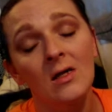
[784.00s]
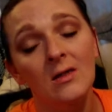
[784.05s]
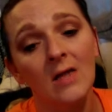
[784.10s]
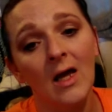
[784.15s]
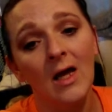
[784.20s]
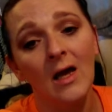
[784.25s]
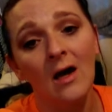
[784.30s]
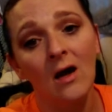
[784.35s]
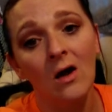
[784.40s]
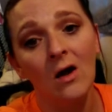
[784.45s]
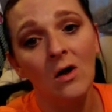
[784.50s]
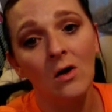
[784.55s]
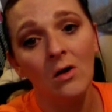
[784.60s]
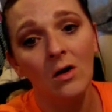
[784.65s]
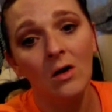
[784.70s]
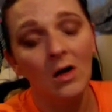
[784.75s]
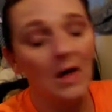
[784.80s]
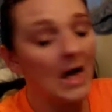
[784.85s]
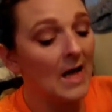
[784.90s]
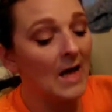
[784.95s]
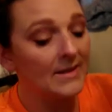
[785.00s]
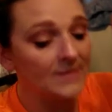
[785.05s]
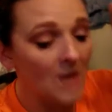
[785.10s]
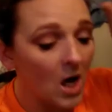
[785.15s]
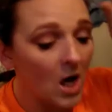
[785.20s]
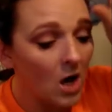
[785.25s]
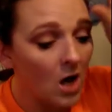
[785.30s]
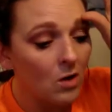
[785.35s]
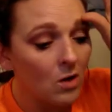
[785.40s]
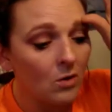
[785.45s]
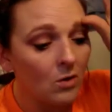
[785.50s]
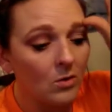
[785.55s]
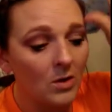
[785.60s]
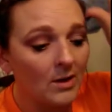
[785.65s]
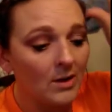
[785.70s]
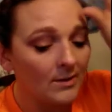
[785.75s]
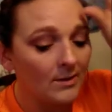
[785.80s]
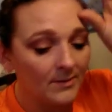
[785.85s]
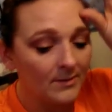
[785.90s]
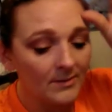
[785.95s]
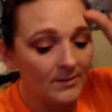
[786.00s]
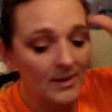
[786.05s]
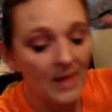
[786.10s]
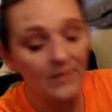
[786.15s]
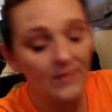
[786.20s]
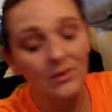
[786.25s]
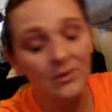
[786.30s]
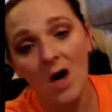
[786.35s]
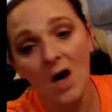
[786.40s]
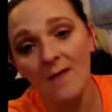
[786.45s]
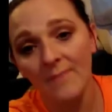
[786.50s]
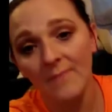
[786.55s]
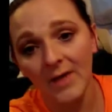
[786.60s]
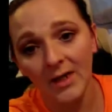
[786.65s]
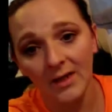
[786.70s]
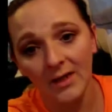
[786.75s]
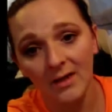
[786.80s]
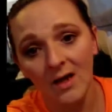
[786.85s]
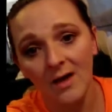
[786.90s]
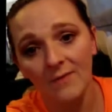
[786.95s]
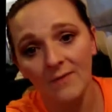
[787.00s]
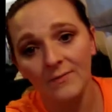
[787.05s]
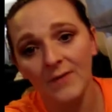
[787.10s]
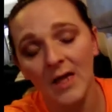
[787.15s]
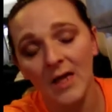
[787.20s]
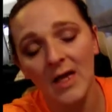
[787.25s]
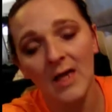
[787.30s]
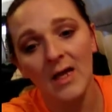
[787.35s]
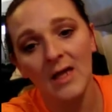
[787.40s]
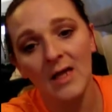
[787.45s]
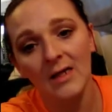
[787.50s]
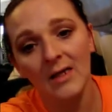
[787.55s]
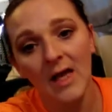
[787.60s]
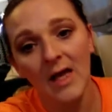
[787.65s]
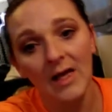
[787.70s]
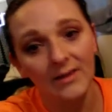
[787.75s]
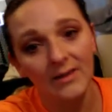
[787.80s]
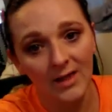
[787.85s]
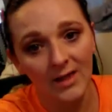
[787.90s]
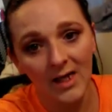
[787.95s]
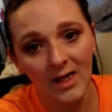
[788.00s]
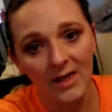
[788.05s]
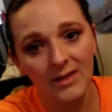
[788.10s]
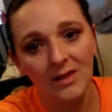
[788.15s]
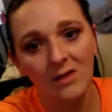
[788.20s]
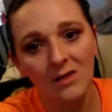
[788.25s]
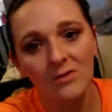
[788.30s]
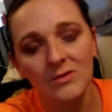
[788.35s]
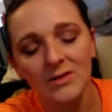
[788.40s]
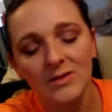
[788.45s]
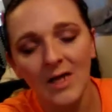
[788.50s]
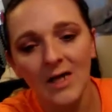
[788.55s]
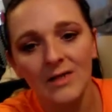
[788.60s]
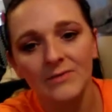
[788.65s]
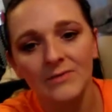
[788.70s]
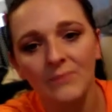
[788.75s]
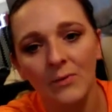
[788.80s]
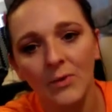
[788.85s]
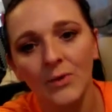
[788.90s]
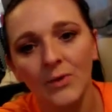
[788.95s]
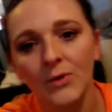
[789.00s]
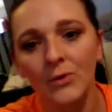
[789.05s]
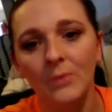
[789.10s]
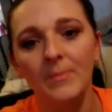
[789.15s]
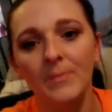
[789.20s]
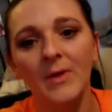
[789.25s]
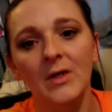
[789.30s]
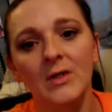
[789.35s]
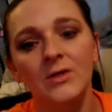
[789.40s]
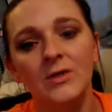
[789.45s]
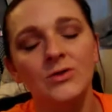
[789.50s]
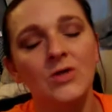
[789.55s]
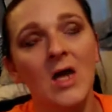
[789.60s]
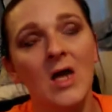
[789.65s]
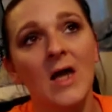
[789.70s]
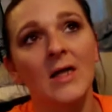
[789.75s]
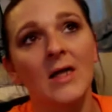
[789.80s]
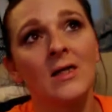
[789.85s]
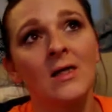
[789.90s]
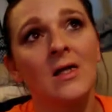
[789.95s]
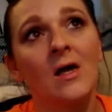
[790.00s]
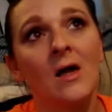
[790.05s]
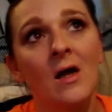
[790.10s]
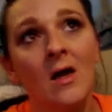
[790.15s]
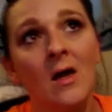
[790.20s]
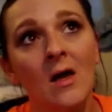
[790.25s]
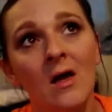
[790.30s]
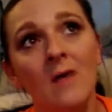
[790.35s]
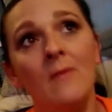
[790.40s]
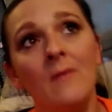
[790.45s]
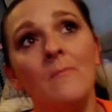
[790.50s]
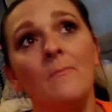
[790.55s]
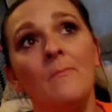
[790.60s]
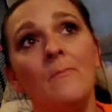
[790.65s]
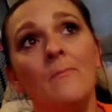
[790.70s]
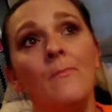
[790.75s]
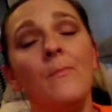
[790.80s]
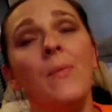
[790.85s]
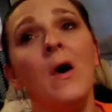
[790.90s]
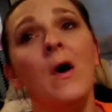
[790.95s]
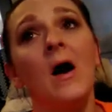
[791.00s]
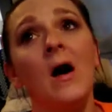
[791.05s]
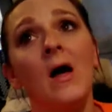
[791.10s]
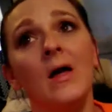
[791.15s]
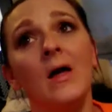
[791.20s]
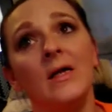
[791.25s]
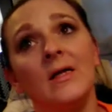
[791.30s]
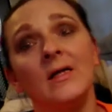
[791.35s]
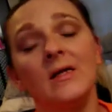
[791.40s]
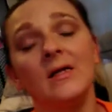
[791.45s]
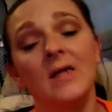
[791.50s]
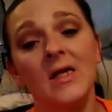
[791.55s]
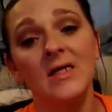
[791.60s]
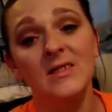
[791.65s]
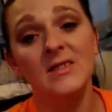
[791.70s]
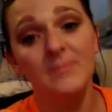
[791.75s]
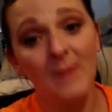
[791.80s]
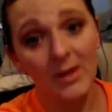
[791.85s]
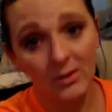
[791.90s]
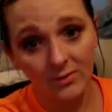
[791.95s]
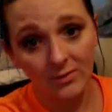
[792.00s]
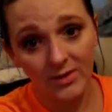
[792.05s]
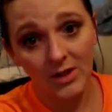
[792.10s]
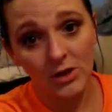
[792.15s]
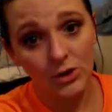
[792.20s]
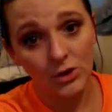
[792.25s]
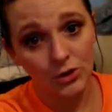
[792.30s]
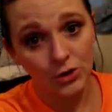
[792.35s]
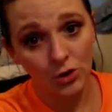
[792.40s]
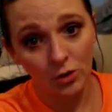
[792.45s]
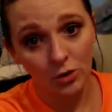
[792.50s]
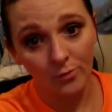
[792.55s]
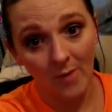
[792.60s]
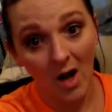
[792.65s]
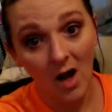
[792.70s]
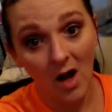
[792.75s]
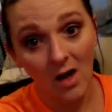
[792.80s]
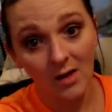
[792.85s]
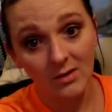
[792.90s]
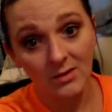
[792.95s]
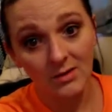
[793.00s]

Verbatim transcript: Now, I know that they're not big enough at the ideal size for your bearded dragon, but it's better than a shoebox